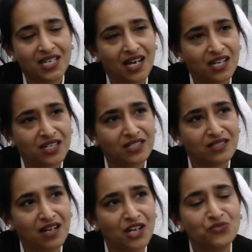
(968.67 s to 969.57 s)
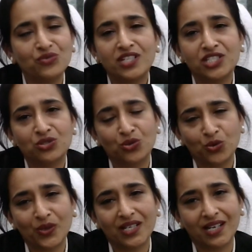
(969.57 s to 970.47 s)
our heartfulness
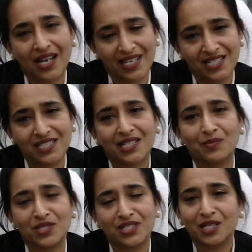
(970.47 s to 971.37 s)
global guide, Mr.